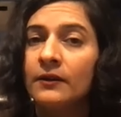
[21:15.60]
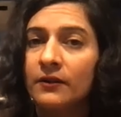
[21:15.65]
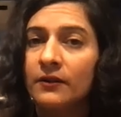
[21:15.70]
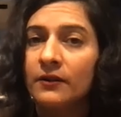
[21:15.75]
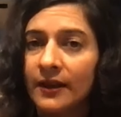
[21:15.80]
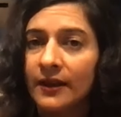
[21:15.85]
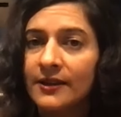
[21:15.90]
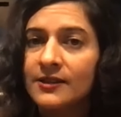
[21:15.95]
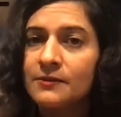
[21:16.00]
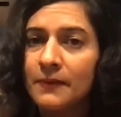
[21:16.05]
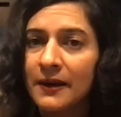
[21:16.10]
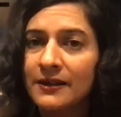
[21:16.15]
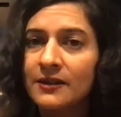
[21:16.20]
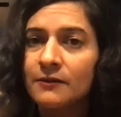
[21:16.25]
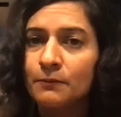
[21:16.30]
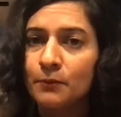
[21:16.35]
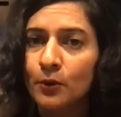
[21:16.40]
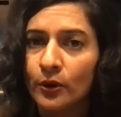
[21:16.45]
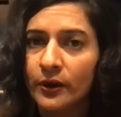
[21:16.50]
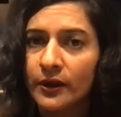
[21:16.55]
raise better
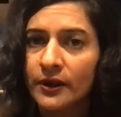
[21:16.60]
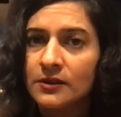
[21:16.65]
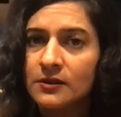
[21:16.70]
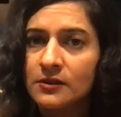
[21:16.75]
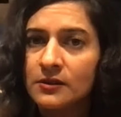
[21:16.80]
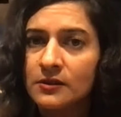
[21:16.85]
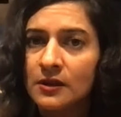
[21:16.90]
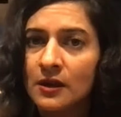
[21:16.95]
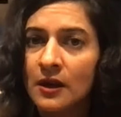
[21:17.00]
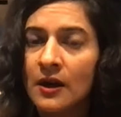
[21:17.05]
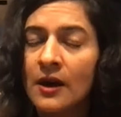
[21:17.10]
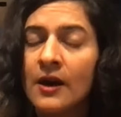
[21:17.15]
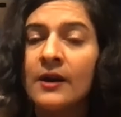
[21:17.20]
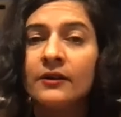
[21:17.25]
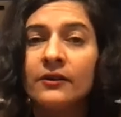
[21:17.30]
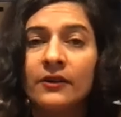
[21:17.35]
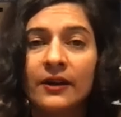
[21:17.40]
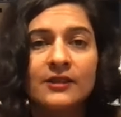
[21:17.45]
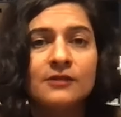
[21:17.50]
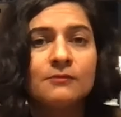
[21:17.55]
boys
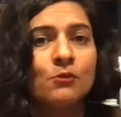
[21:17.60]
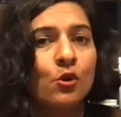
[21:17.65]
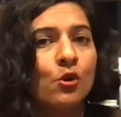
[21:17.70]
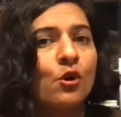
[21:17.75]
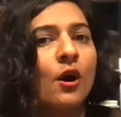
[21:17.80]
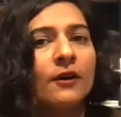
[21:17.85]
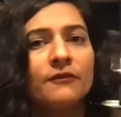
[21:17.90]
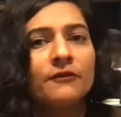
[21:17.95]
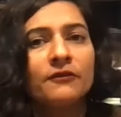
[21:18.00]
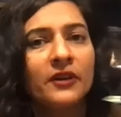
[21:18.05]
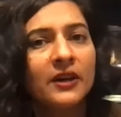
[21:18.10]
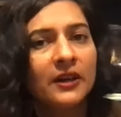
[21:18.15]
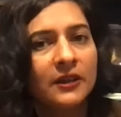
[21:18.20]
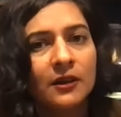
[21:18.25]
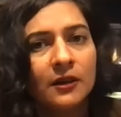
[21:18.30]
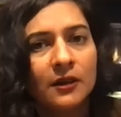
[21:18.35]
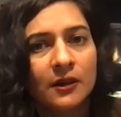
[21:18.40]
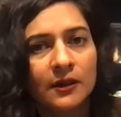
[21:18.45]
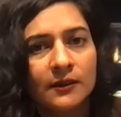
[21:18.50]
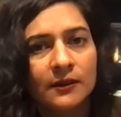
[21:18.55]
raise more confident
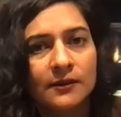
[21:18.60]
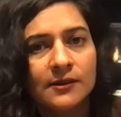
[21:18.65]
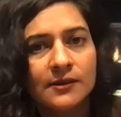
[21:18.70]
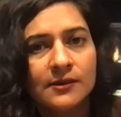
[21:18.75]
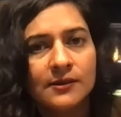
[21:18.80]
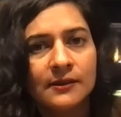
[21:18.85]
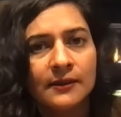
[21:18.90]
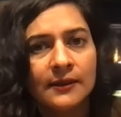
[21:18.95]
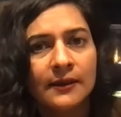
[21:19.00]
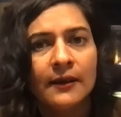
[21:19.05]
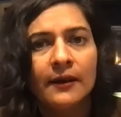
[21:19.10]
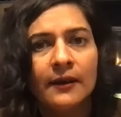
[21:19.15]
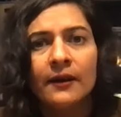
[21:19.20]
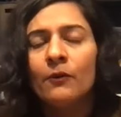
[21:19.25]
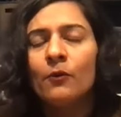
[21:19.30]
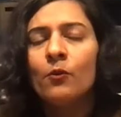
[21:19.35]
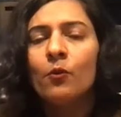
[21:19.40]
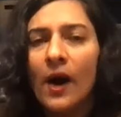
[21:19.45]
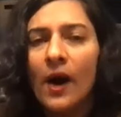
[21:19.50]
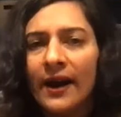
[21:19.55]
girls.
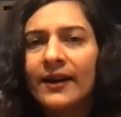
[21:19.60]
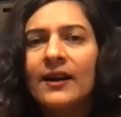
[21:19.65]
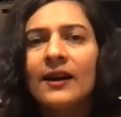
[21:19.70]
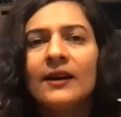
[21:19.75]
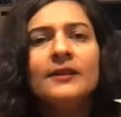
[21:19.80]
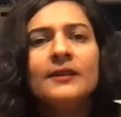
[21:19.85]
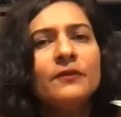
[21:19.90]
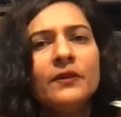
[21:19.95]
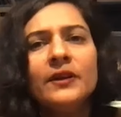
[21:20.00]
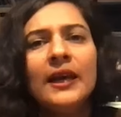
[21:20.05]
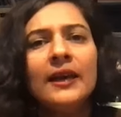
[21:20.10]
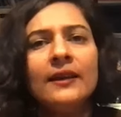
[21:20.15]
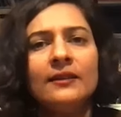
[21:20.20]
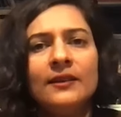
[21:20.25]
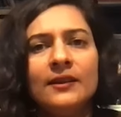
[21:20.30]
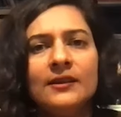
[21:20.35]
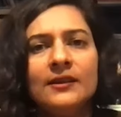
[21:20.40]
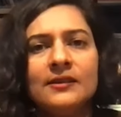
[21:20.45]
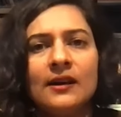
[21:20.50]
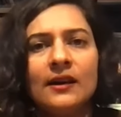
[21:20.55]
Why can't we get
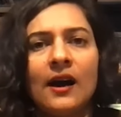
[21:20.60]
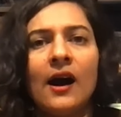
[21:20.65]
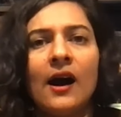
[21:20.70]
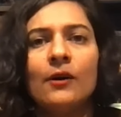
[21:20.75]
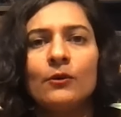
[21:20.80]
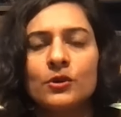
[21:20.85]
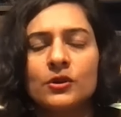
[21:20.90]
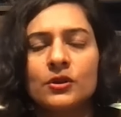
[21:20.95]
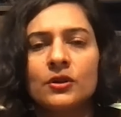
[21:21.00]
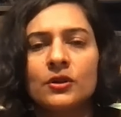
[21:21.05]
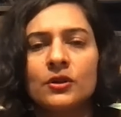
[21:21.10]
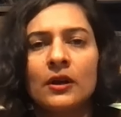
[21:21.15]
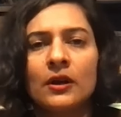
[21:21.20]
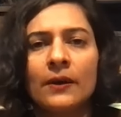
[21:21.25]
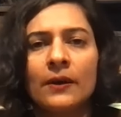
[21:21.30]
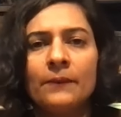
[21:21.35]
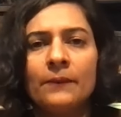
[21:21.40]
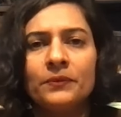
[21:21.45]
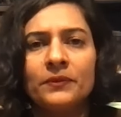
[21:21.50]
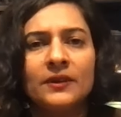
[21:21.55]
this out?
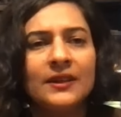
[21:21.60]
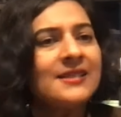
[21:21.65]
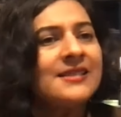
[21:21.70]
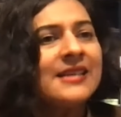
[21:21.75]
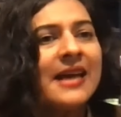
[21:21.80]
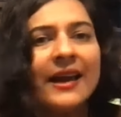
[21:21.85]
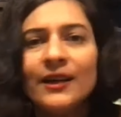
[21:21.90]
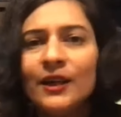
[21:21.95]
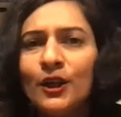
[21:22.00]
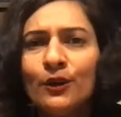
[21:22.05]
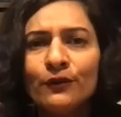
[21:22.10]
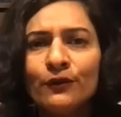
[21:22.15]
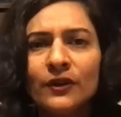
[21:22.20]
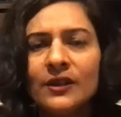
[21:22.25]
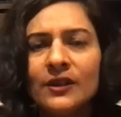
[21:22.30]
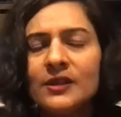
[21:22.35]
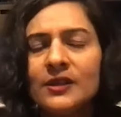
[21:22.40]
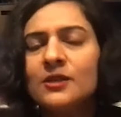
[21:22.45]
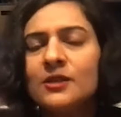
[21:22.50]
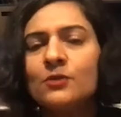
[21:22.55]
Does any of
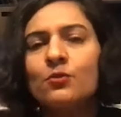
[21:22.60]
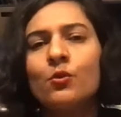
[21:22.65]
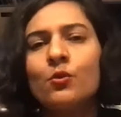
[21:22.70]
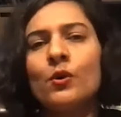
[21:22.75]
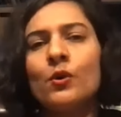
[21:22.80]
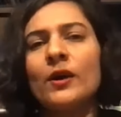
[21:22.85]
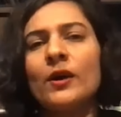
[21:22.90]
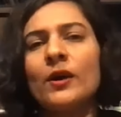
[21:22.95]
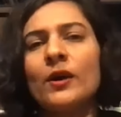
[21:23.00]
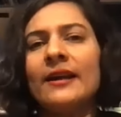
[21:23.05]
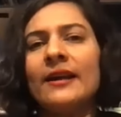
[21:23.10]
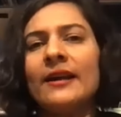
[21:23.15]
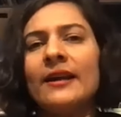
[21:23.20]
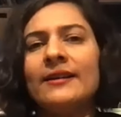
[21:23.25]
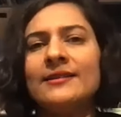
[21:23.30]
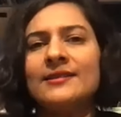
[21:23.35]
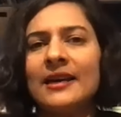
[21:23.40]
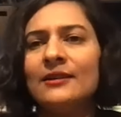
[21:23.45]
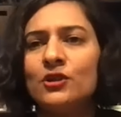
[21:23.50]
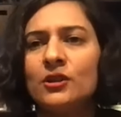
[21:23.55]
this, what I said just
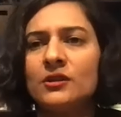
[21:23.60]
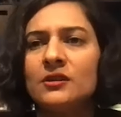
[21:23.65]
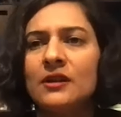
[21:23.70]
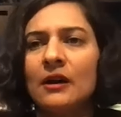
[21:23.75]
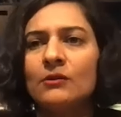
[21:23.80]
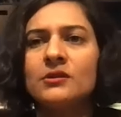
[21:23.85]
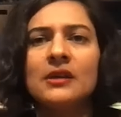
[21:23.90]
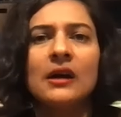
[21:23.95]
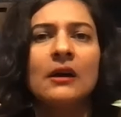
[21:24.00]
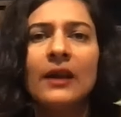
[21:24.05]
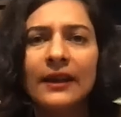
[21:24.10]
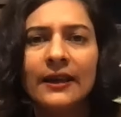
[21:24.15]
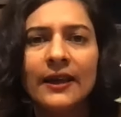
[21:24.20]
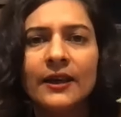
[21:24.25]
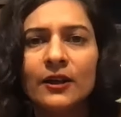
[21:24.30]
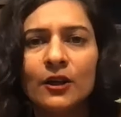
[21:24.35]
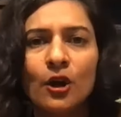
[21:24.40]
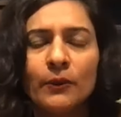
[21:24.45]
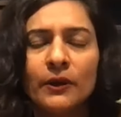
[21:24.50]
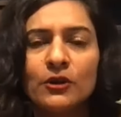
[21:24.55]
now, sound like
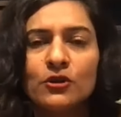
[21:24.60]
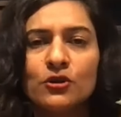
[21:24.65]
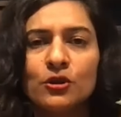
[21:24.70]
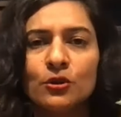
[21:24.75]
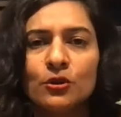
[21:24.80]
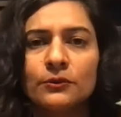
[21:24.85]
economics to you?